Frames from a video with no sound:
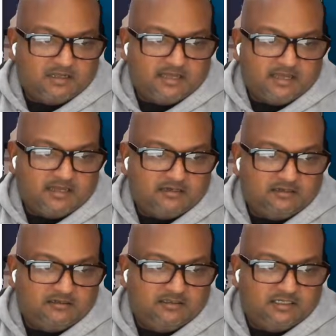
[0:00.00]

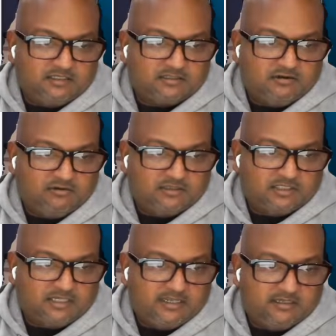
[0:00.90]
And this whole
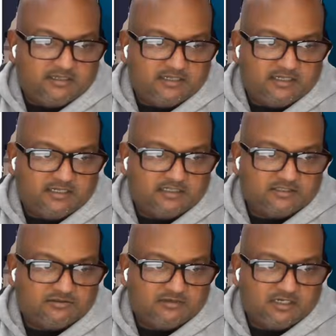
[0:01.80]
thing
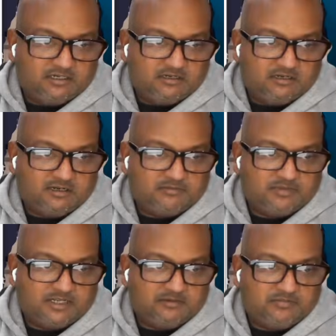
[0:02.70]
is written up
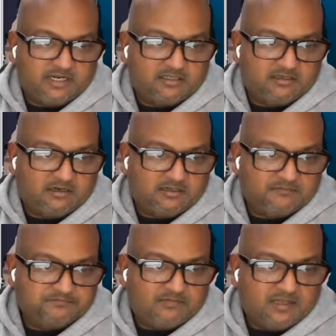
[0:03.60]
in Python.